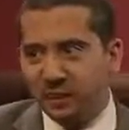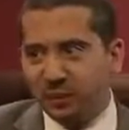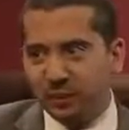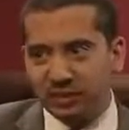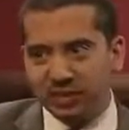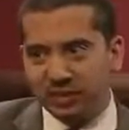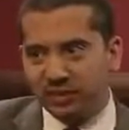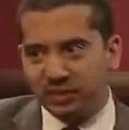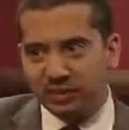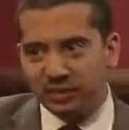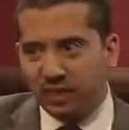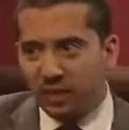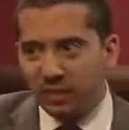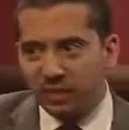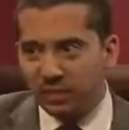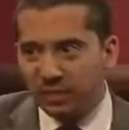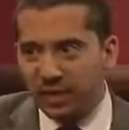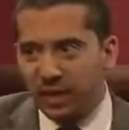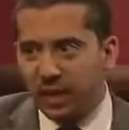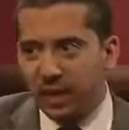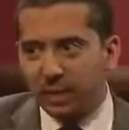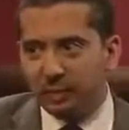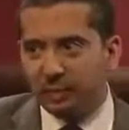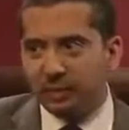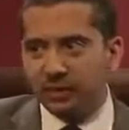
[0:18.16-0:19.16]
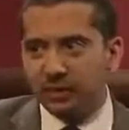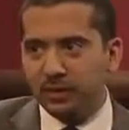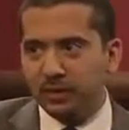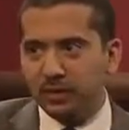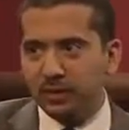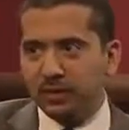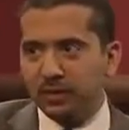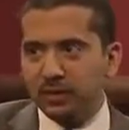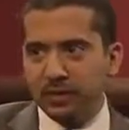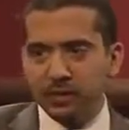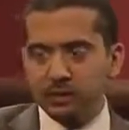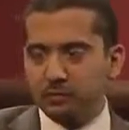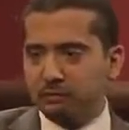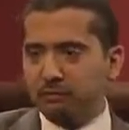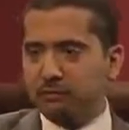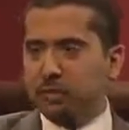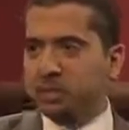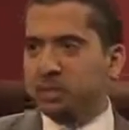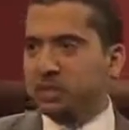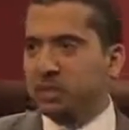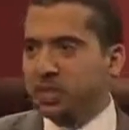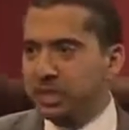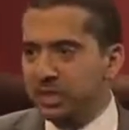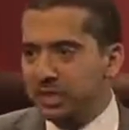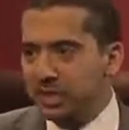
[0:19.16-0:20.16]
with a skull cap and a
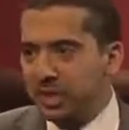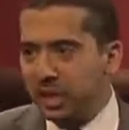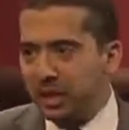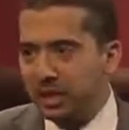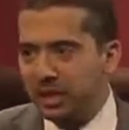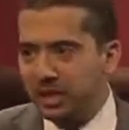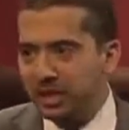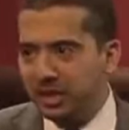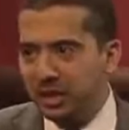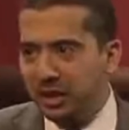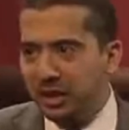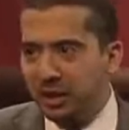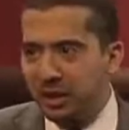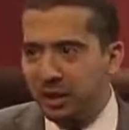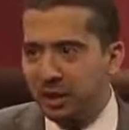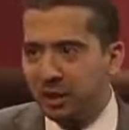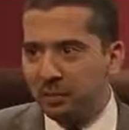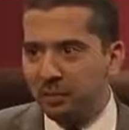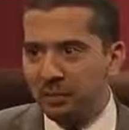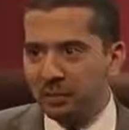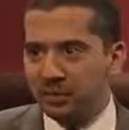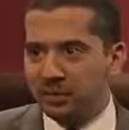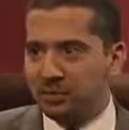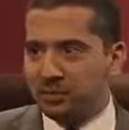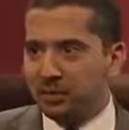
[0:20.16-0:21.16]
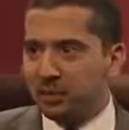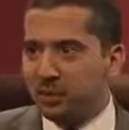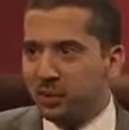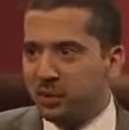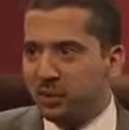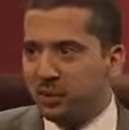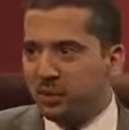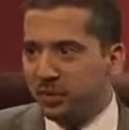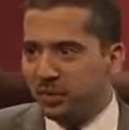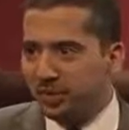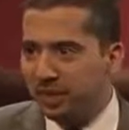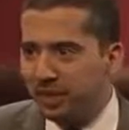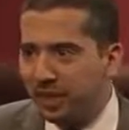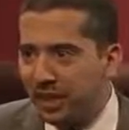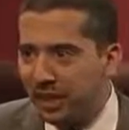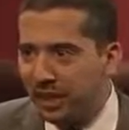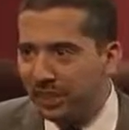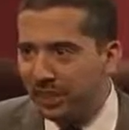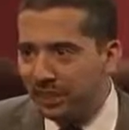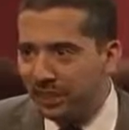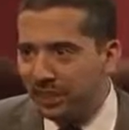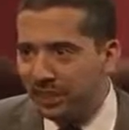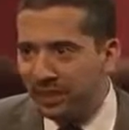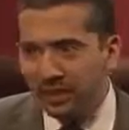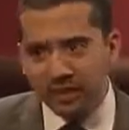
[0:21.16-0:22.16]
machine gun in the arm and a Torah in the
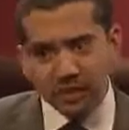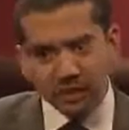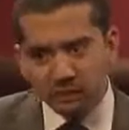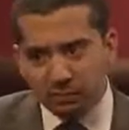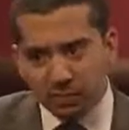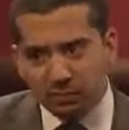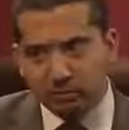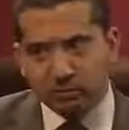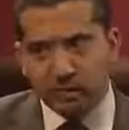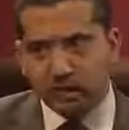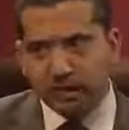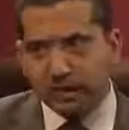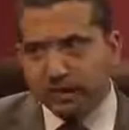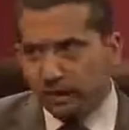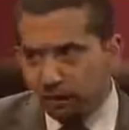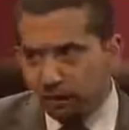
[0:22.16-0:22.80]
other. You don't meet that.